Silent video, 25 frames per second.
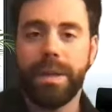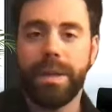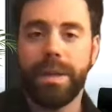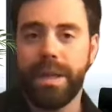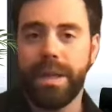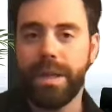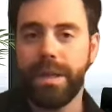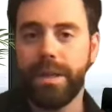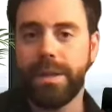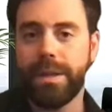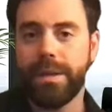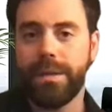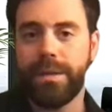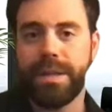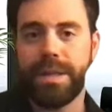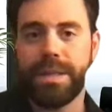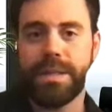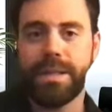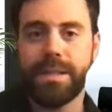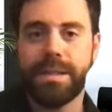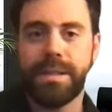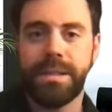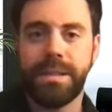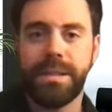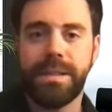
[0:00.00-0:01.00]
into
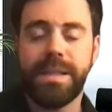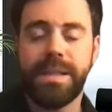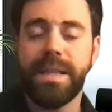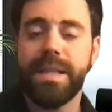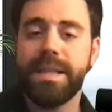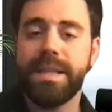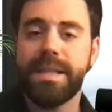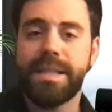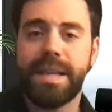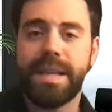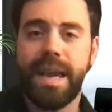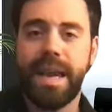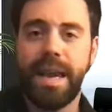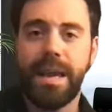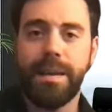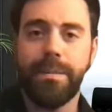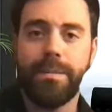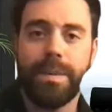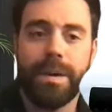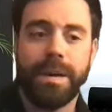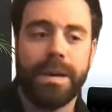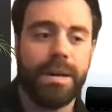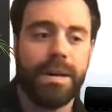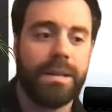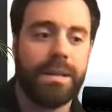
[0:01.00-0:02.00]
this
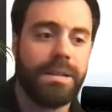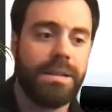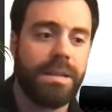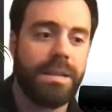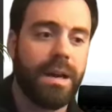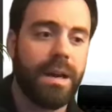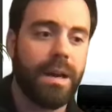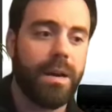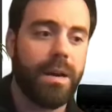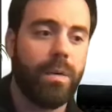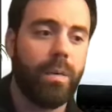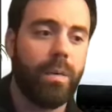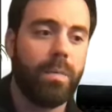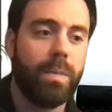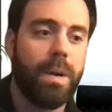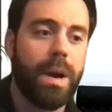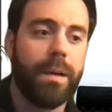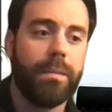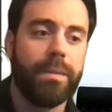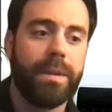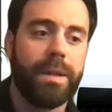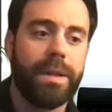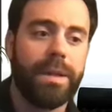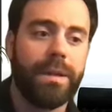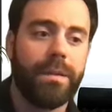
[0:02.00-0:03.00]
cityscape. It's
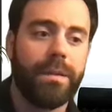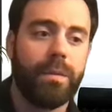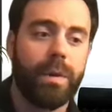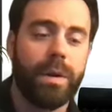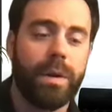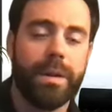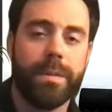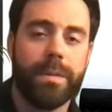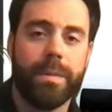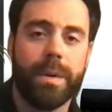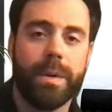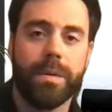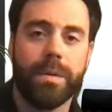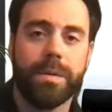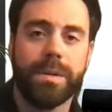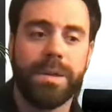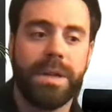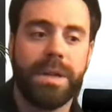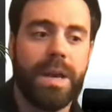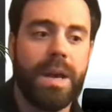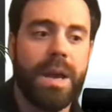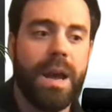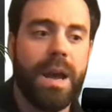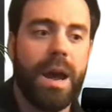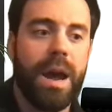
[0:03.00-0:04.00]
probably one of the most,
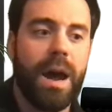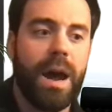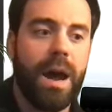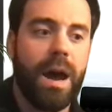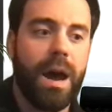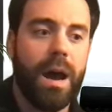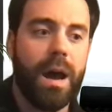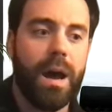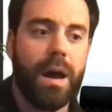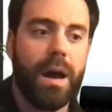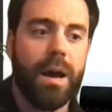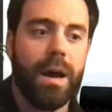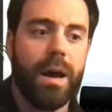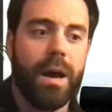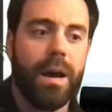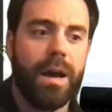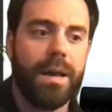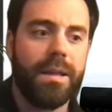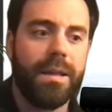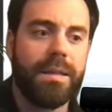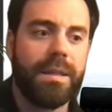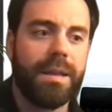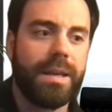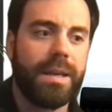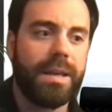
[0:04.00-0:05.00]

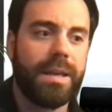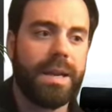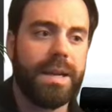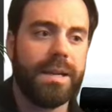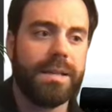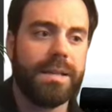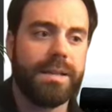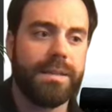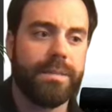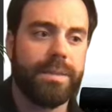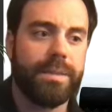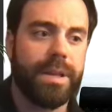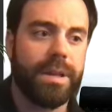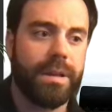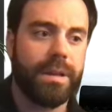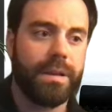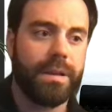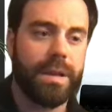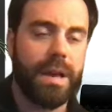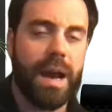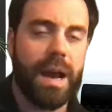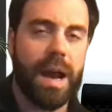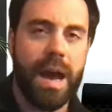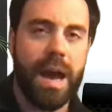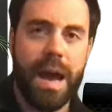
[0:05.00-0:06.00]
I think it has some of
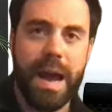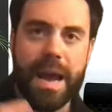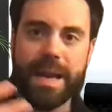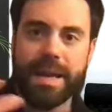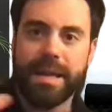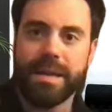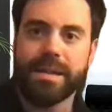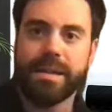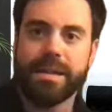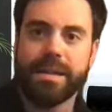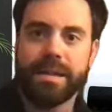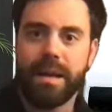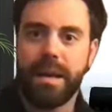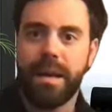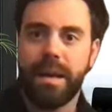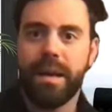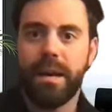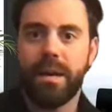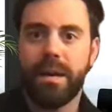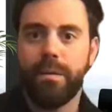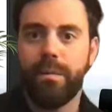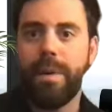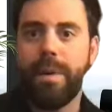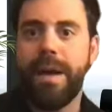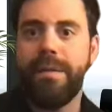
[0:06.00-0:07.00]
the highest
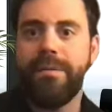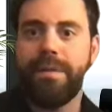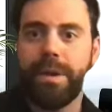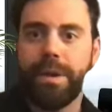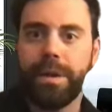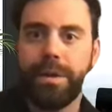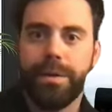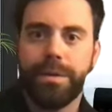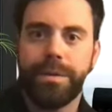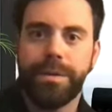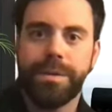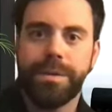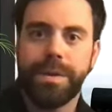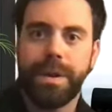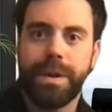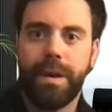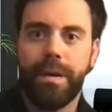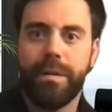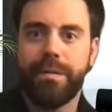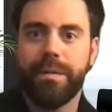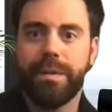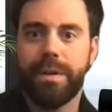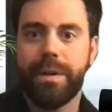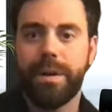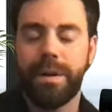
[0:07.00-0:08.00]
revenues
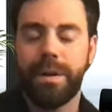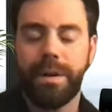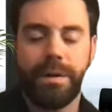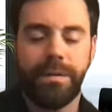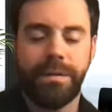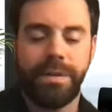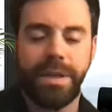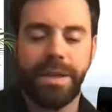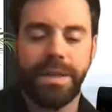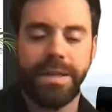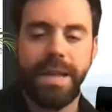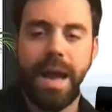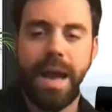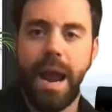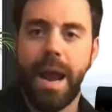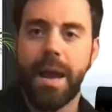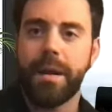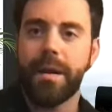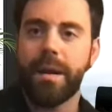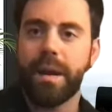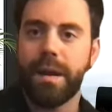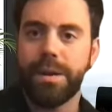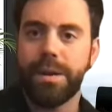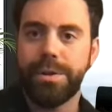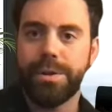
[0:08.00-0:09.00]
of the
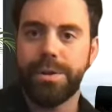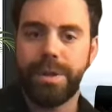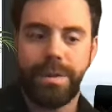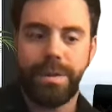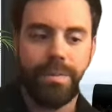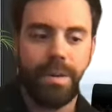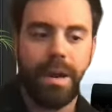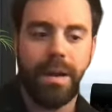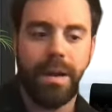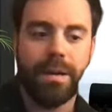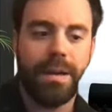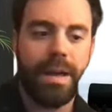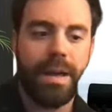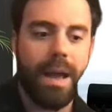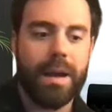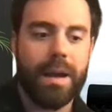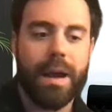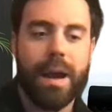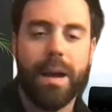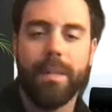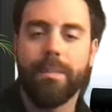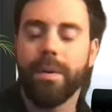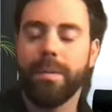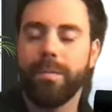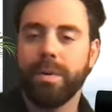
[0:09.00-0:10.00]
entire country,
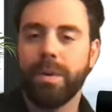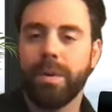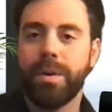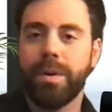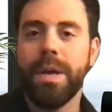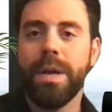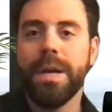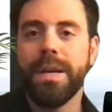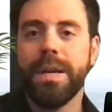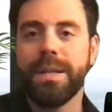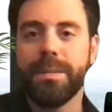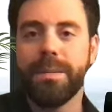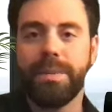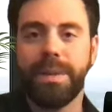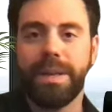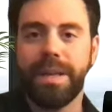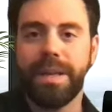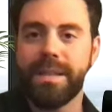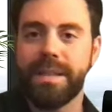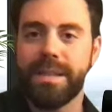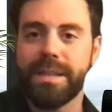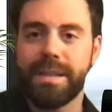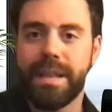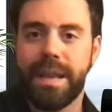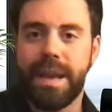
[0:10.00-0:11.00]
comparable to
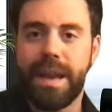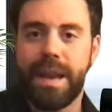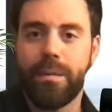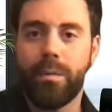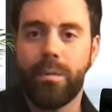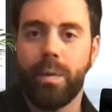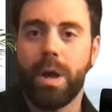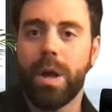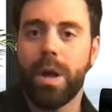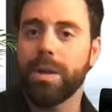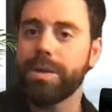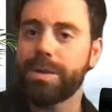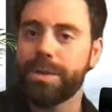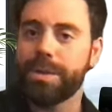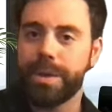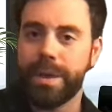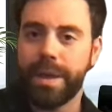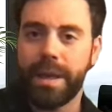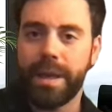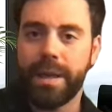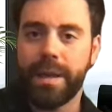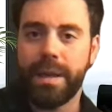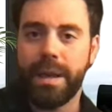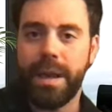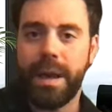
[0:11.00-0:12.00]
places like Wall
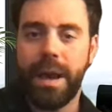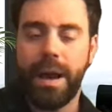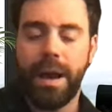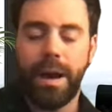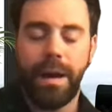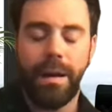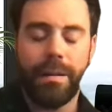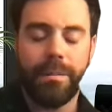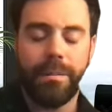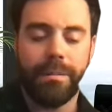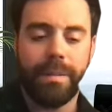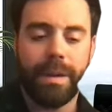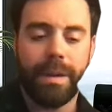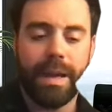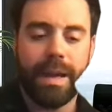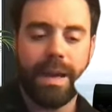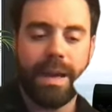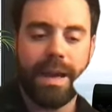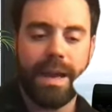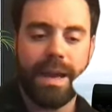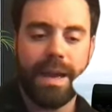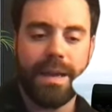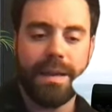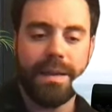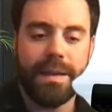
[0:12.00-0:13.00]
Street
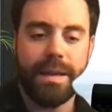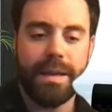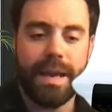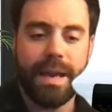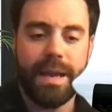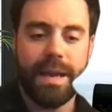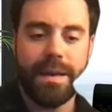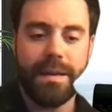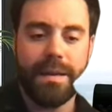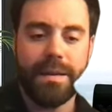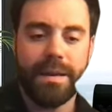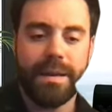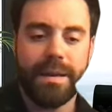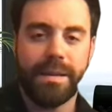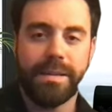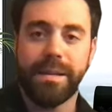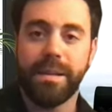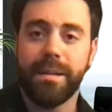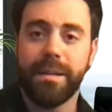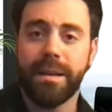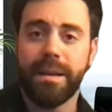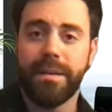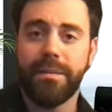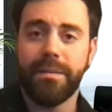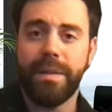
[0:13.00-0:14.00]
and
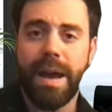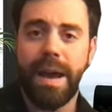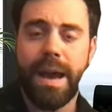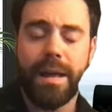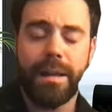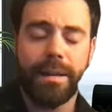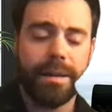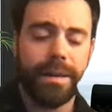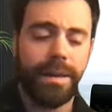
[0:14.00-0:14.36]
Silicon Valley.